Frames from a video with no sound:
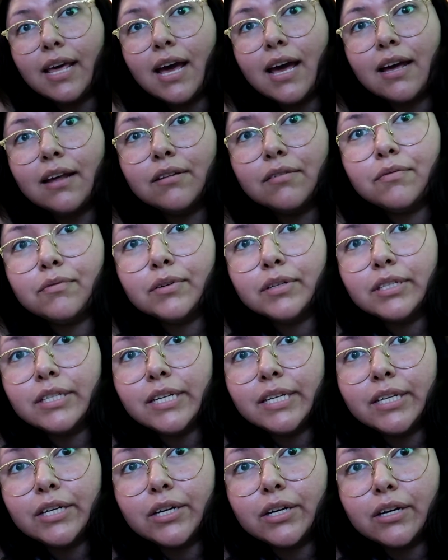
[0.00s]
that for
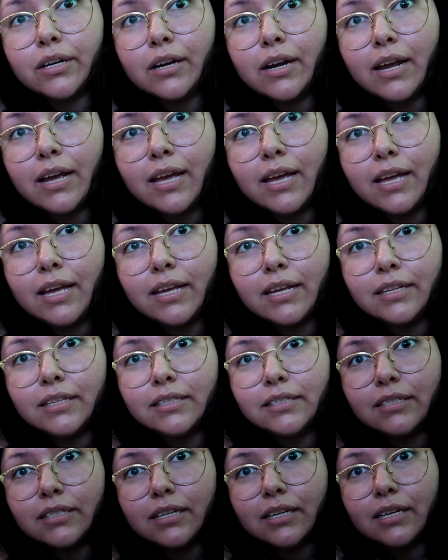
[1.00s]
dinner
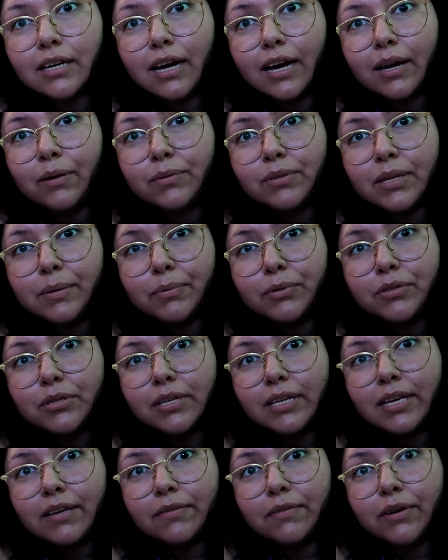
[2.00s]
and I was able
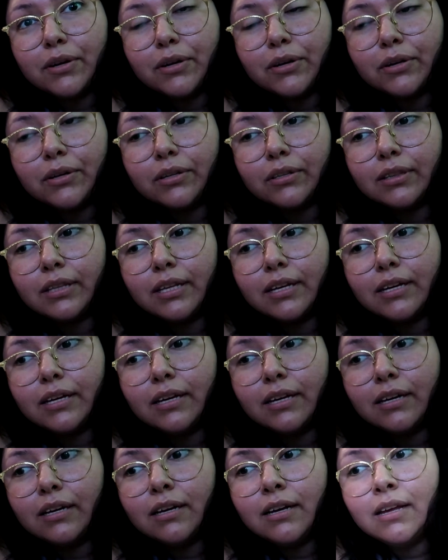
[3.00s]
to give her
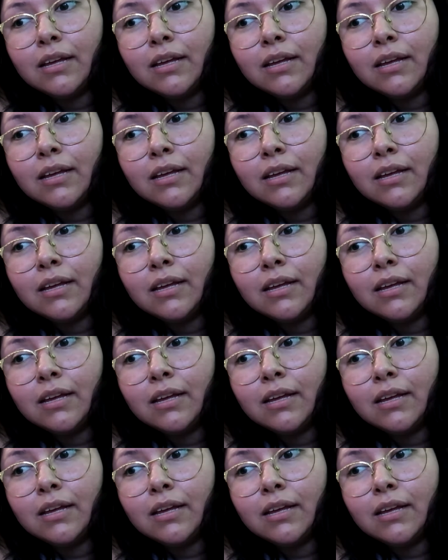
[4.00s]
the